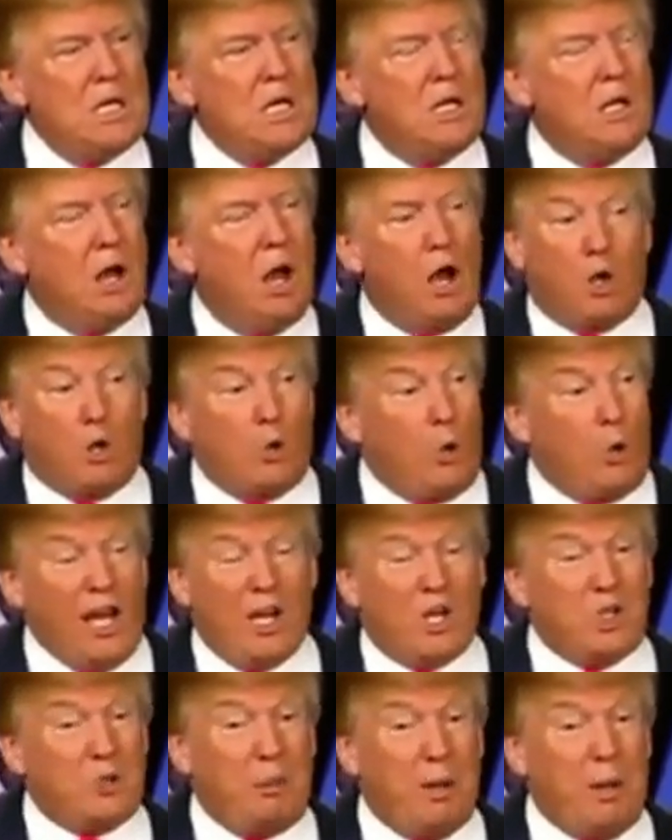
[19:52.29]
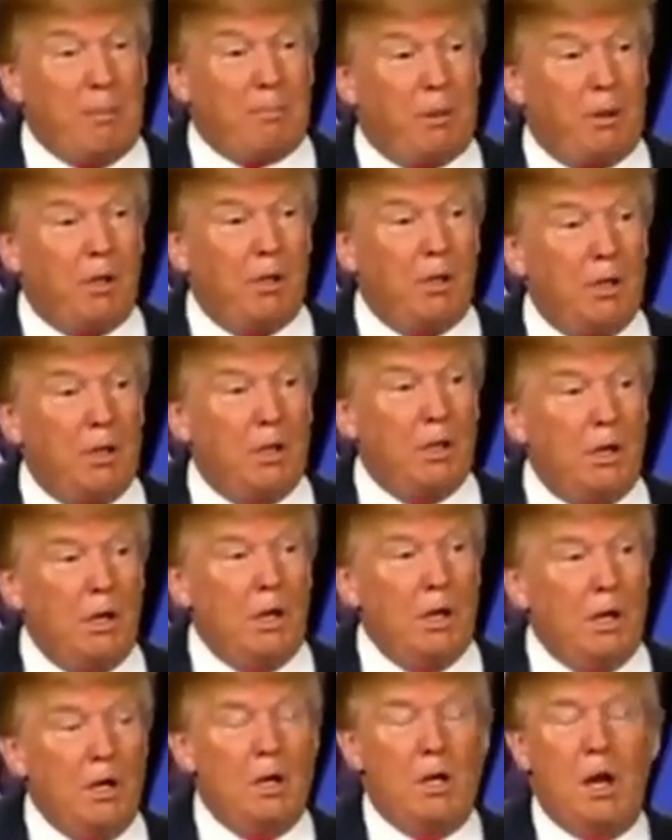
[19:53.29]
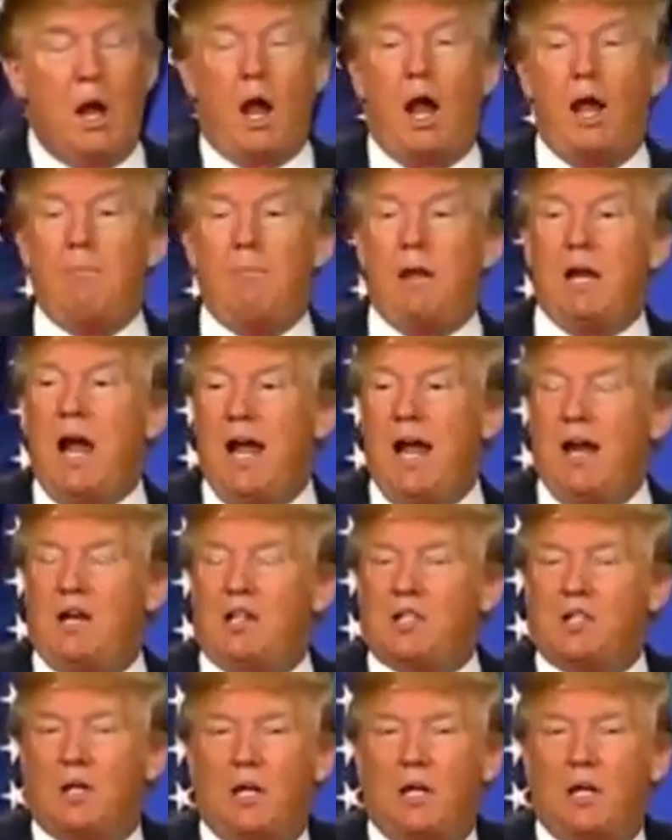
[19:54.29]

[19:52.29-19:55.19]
Our greatest people. No, honestly,